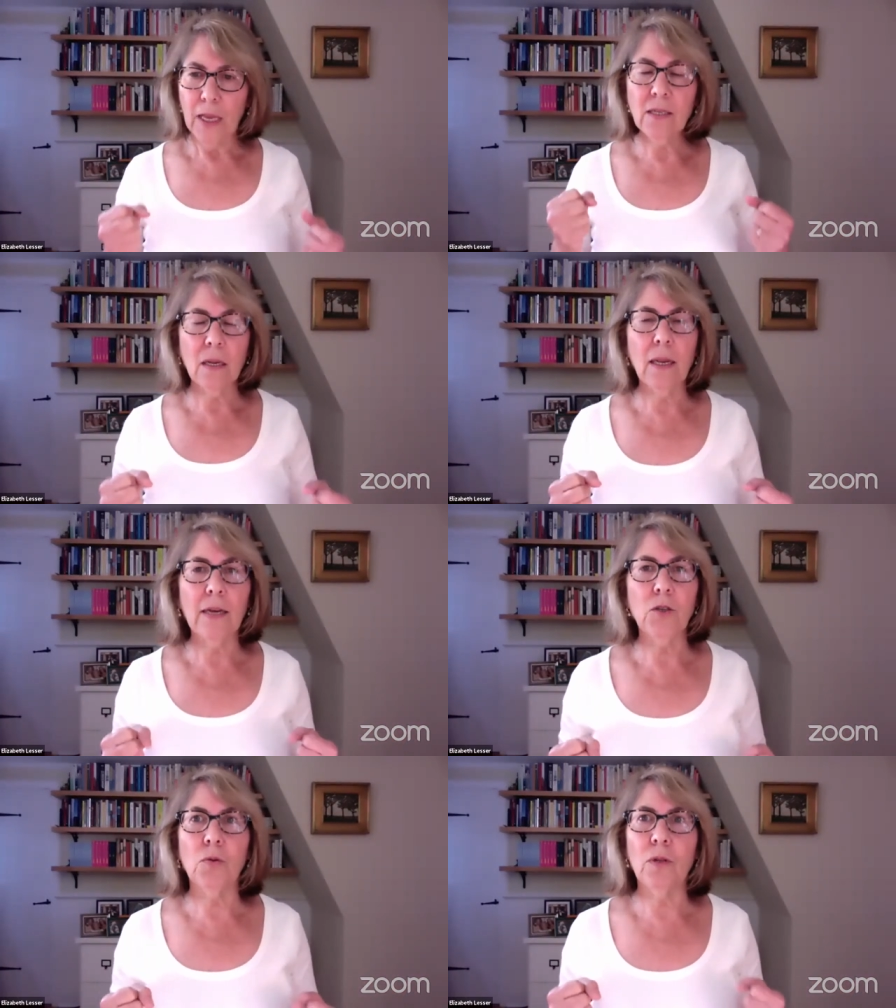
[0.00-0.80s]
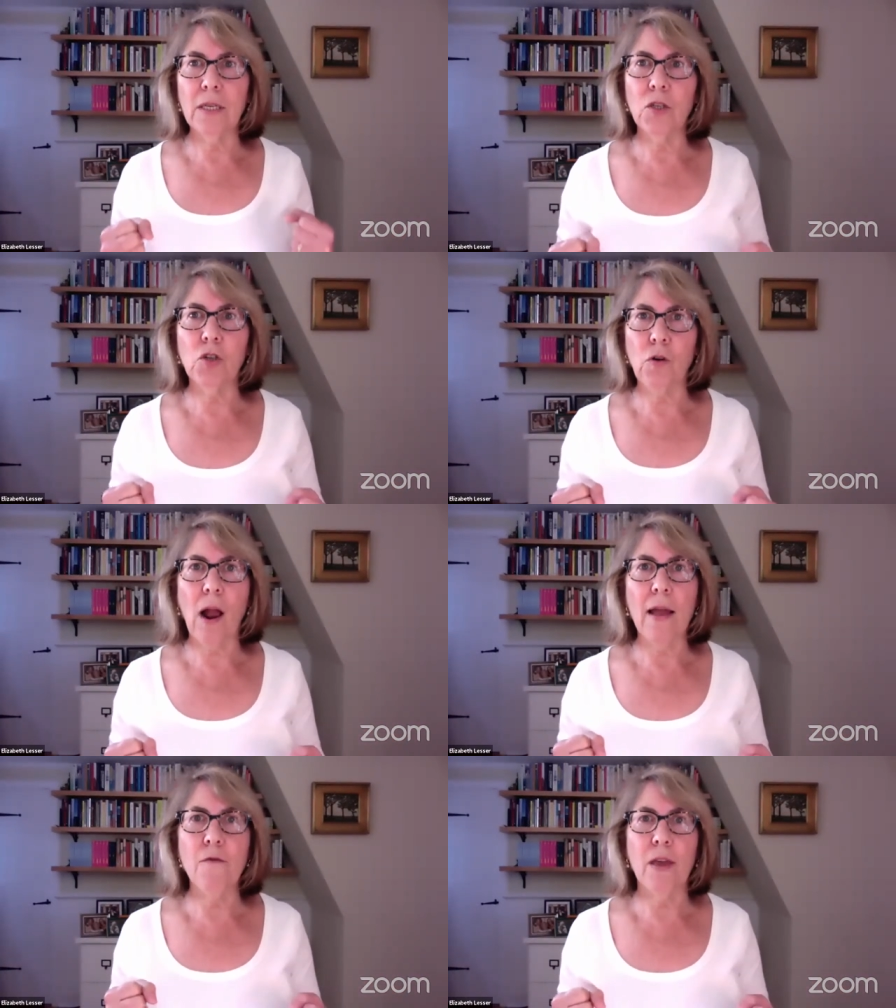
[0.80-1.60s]
intellectually
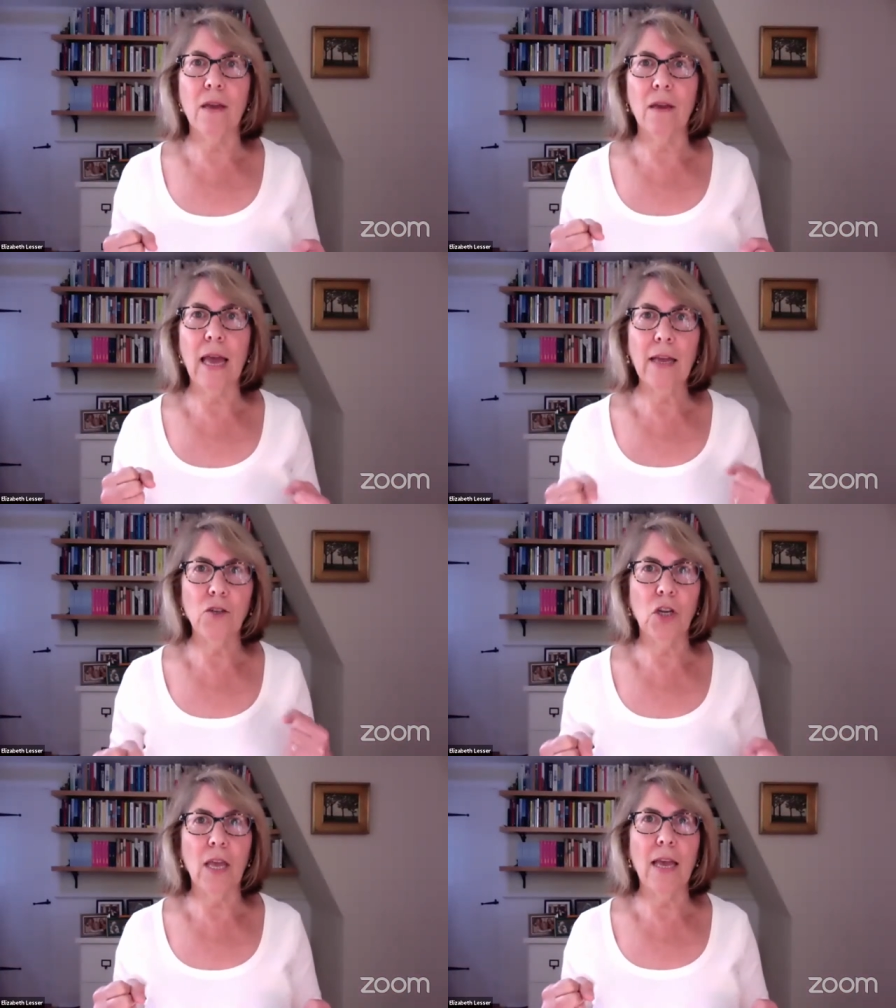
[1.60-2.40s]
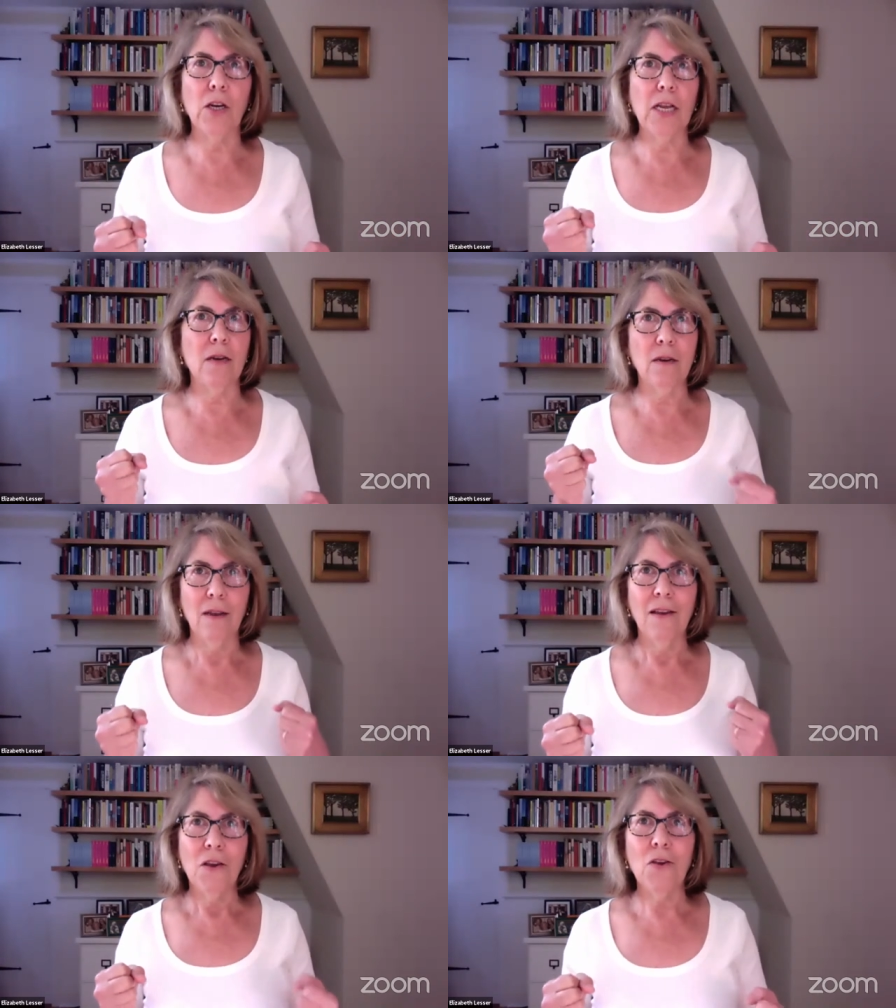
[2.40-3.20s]
striving, educated
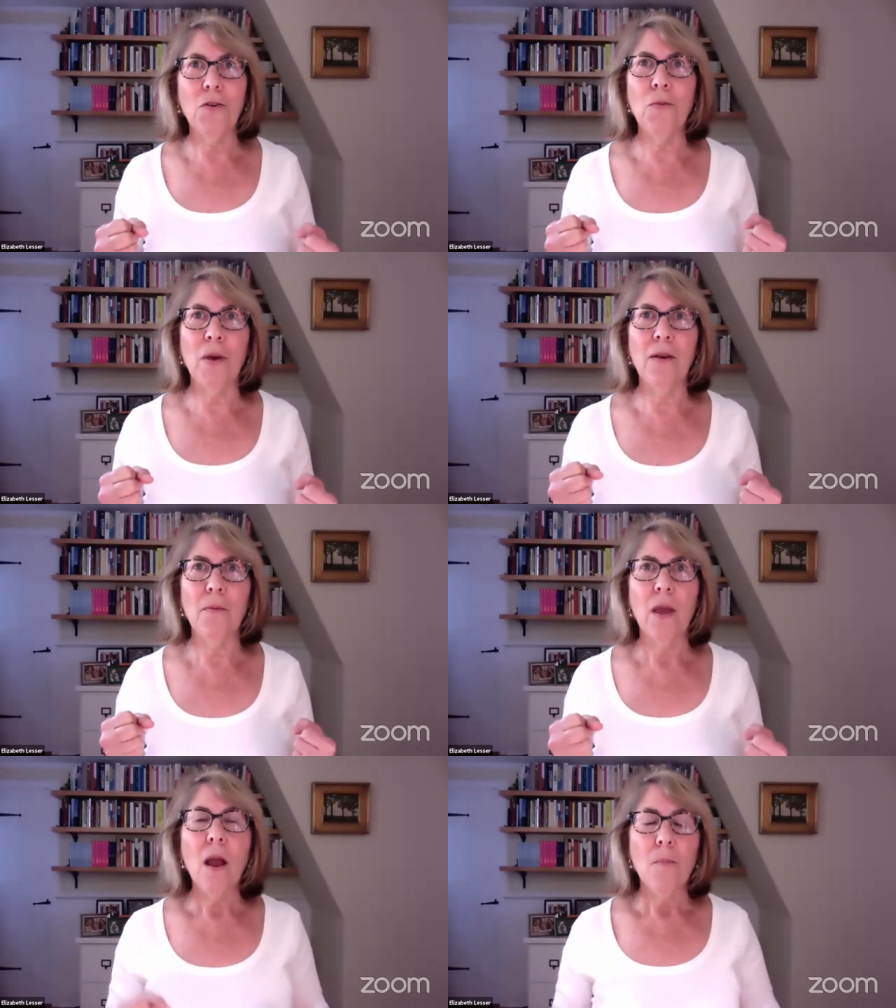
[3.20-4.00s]
human.